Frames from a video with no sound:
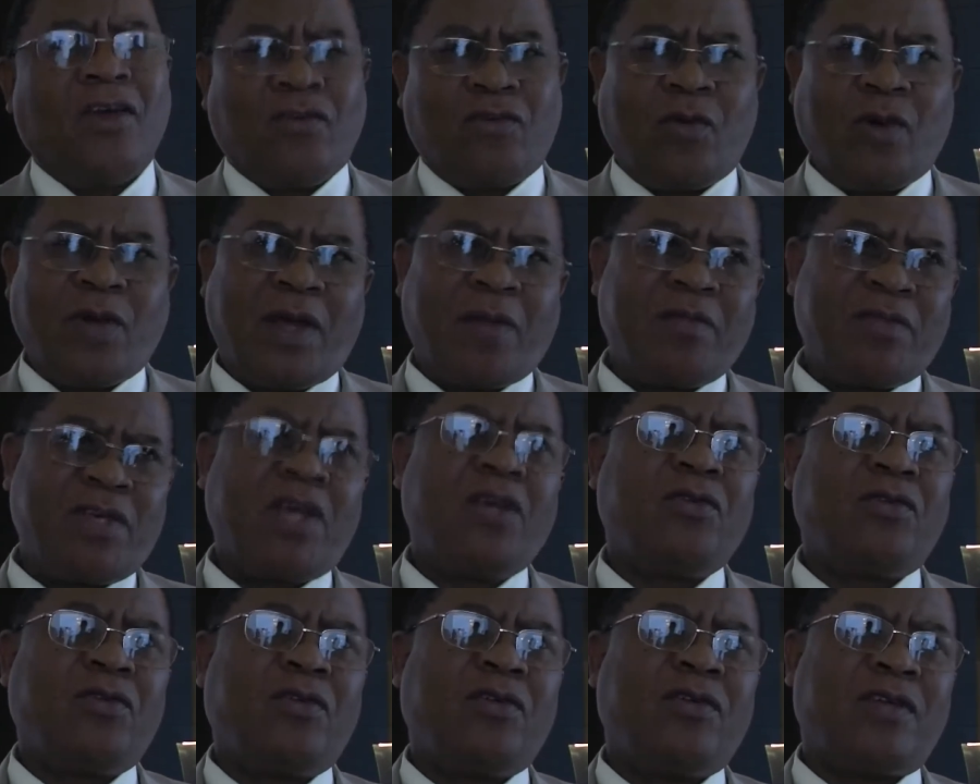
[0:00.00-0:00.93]
So what I'm
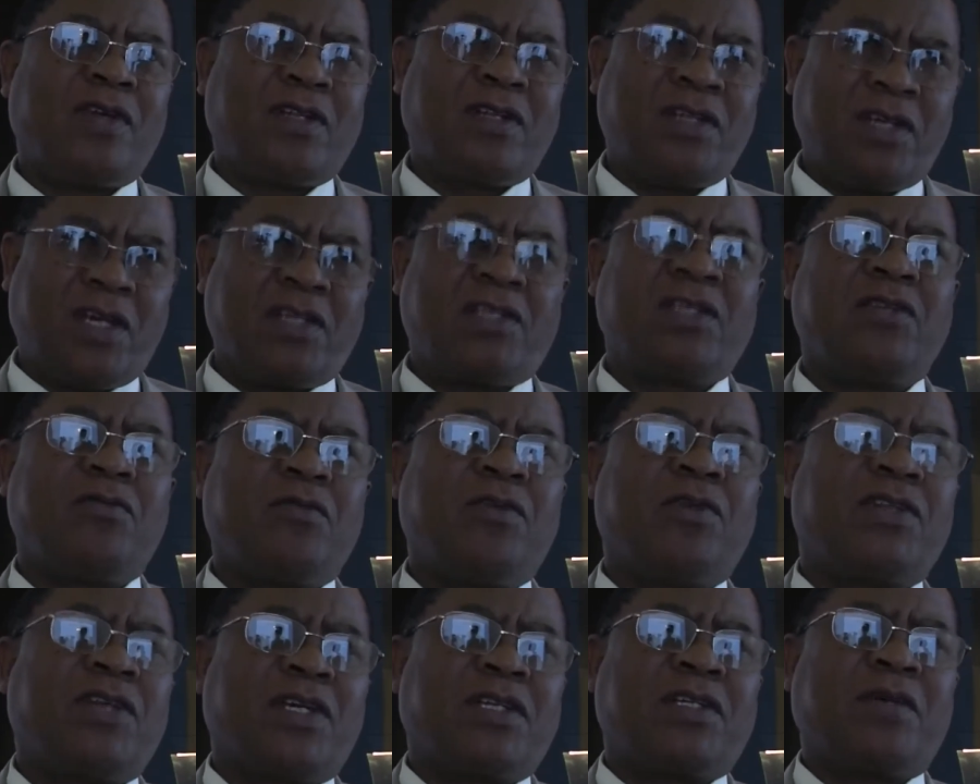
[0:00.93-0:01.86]
saying to you is that yes, it
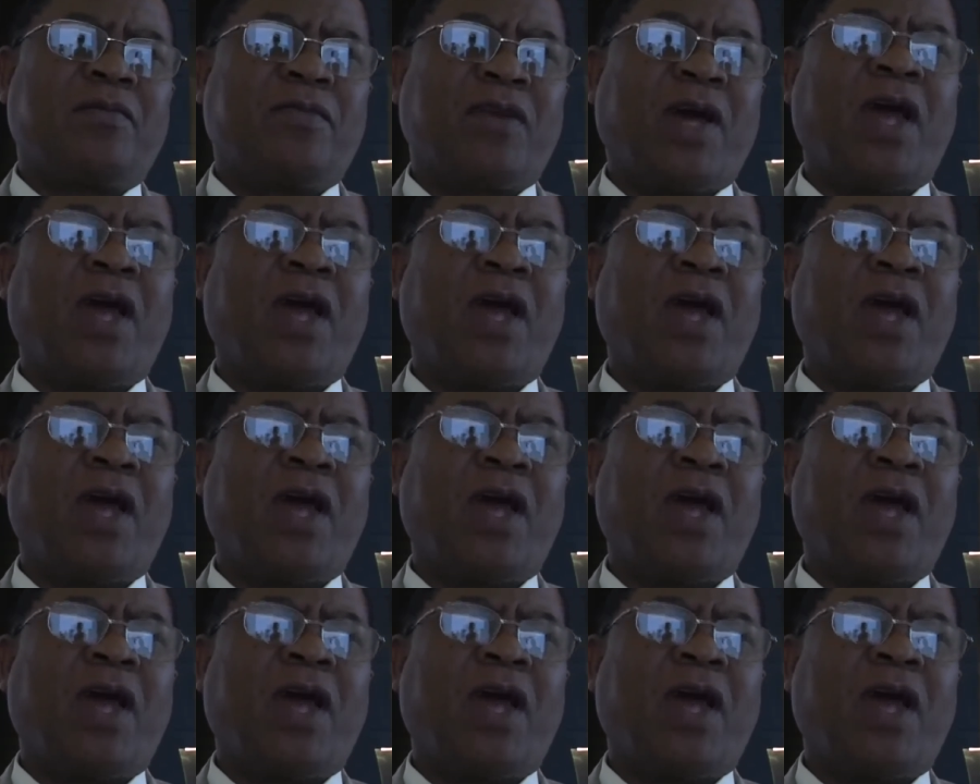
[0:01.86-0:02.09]
will take some